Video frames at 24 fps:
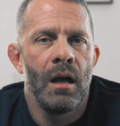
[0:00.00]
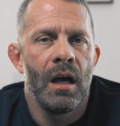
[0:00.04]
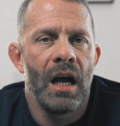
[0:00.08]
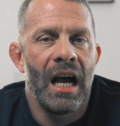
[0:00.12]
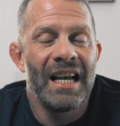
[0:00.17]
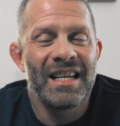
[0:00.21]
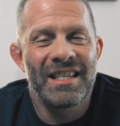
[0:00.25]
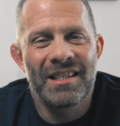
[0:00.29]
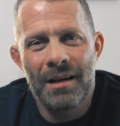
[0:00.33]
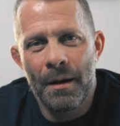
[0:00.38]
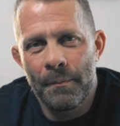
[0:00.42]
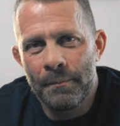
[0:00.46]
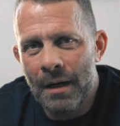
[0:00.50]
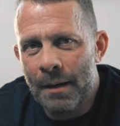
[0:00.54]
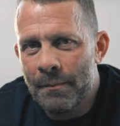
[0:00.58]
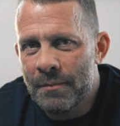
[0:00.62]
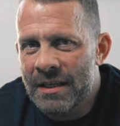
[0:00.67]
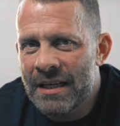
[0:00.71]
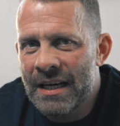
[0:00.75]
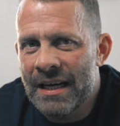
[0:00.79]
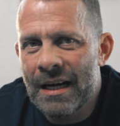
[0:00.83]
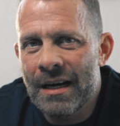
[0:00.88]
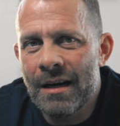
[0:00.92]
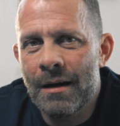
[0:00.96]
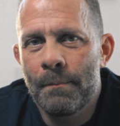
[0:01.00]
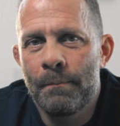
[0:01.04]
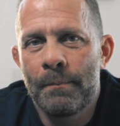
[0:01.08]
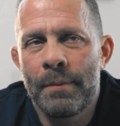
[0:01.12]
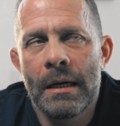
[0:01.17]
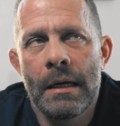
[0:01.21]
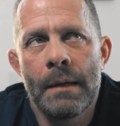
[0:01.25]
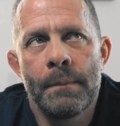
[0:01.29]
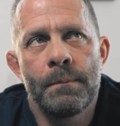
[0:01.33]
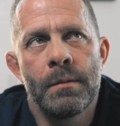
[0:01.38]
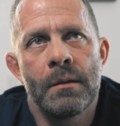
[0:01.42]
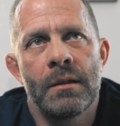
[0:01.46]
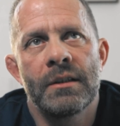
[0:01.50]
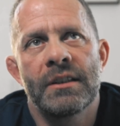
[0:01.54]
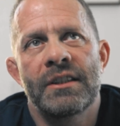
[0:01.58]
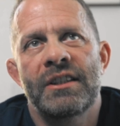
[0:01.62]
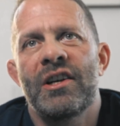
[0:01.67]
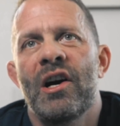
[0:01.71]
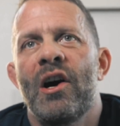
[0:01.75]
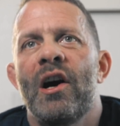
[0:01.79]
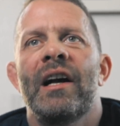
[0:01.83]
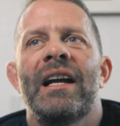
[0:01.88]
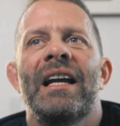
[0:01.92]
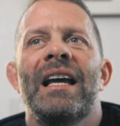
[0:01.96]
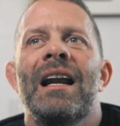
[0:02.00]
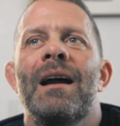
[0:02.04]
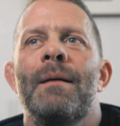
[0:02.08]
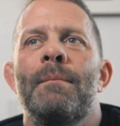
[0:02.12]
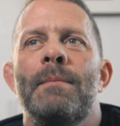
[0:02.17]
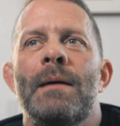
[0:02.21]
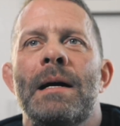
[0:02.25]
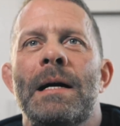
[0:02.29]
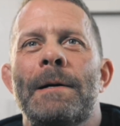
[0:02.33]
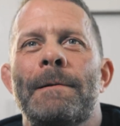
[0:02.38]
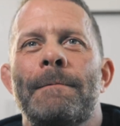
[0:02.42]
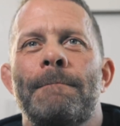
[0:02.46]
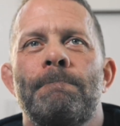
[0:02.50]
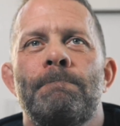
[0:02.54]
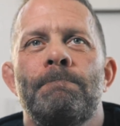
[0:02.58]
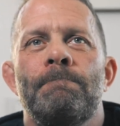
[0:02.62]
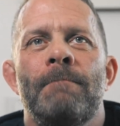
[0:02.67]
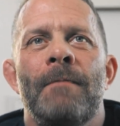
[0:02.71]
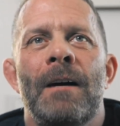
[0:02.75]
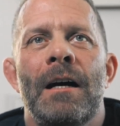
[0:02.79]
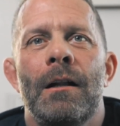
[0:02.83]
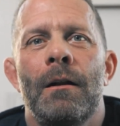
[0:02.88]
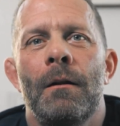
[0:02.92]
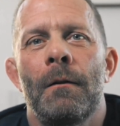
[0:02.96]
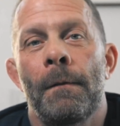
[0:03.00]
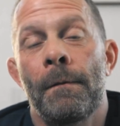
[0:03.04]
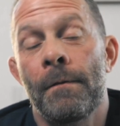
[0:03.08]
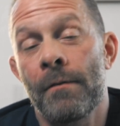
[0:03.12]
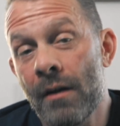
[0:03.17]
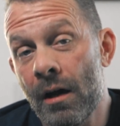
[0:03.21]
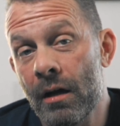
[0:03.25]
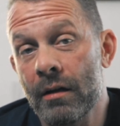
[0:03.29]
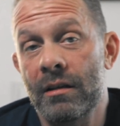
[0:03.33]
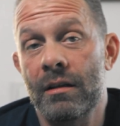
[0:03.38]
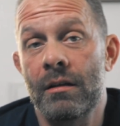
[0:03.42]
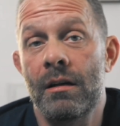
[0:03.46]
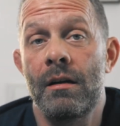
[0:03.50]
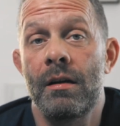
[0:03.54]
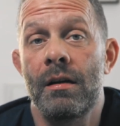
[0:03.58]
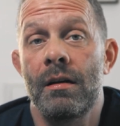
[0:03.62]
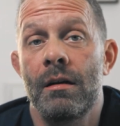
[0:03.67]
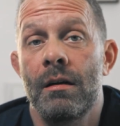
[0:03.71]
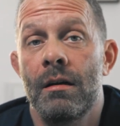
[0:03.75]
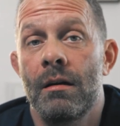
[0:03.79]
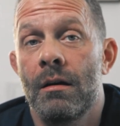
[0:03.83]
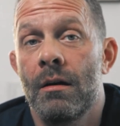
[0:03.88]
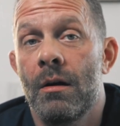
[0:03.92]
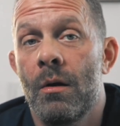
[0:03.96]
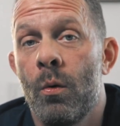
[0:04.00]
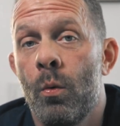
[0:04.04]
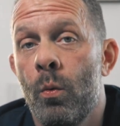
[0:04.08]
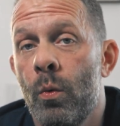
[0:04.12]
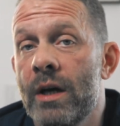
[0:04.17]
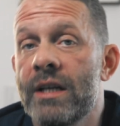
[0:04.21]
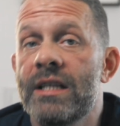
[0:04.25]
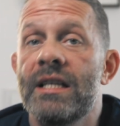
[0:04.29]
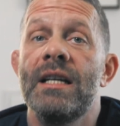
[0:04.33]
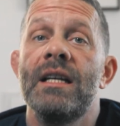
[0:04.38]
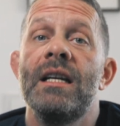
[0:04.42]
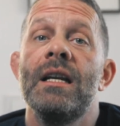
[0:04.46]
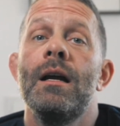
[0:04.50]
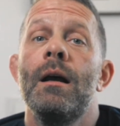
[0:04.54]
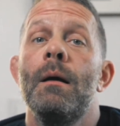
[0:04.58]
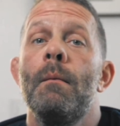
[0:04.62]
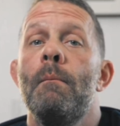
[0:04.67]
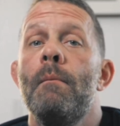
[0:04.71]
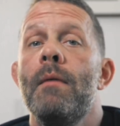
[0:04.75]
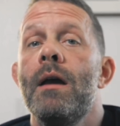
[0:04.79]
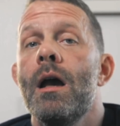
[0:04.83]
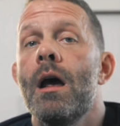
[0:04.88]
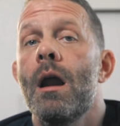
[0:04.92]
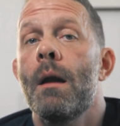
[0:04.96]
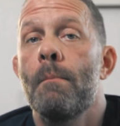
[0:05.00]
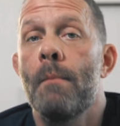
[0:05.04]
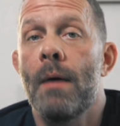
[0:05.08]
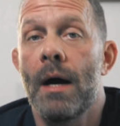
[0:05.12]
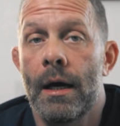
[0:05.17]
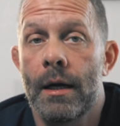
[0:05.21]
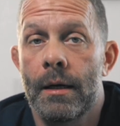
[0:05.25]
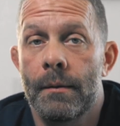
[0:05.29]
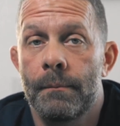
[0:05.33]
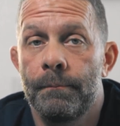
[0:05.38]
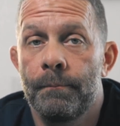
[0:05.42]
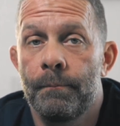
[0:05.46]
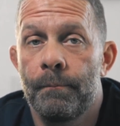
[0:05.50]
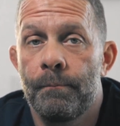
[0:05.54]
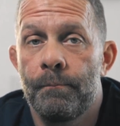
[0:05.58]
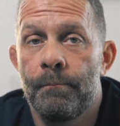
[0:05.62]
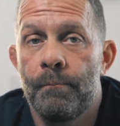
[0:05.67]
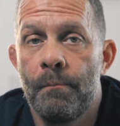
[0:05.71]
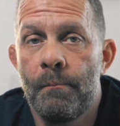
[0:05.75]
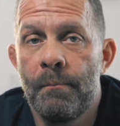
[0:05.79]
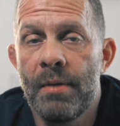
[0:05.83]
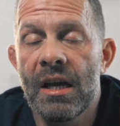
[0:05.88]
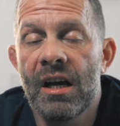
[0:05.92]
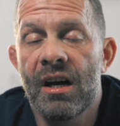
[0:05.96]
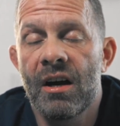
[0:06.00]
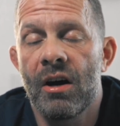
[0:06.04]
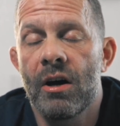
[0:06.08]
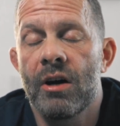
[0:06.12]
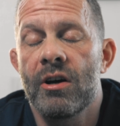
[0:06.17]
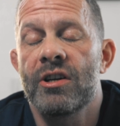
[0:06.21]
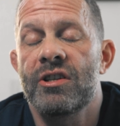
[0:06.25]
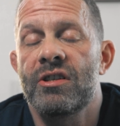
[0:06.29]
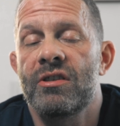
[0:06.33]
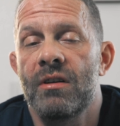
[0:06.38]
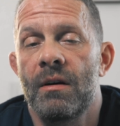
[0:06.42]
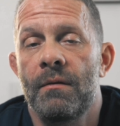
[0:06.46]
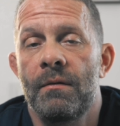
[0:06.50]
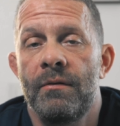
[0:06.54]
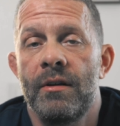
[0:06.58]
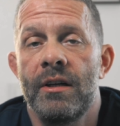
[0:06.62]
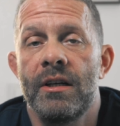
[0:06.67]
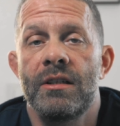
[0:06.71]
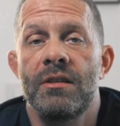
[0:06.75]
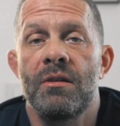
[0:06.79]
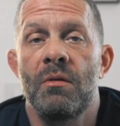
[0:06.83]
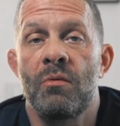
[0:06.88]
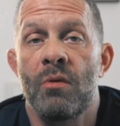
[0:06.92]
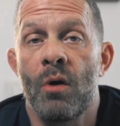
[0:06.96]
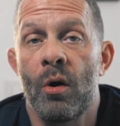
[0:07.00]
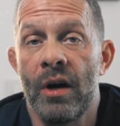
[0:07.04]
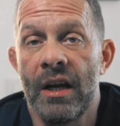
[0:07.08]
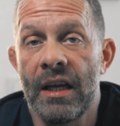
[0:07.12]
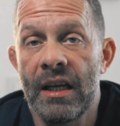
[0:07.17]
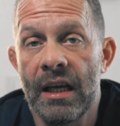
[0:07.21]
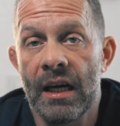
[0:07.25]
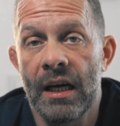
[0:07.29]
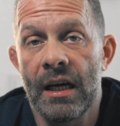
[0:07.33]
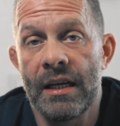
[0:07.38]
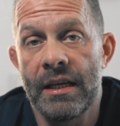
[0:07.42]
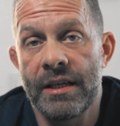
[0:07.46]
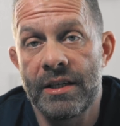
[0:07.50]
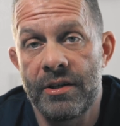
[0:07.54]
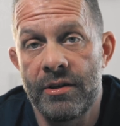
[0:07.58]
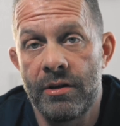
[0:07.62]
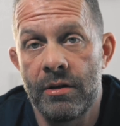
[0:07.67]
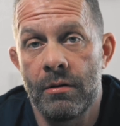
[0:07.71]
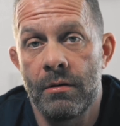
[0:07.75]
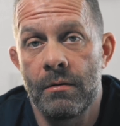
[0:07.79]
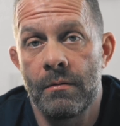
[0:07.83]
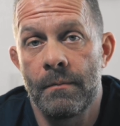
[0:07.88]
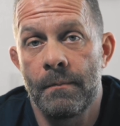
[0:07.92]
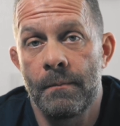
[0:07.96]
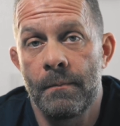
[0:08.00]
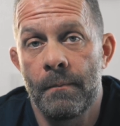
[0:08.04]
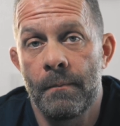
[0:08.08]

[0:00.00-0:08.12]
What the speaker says: I sometimes hear people talking about, well, not visiting Myanmar because of this Rohingya issue.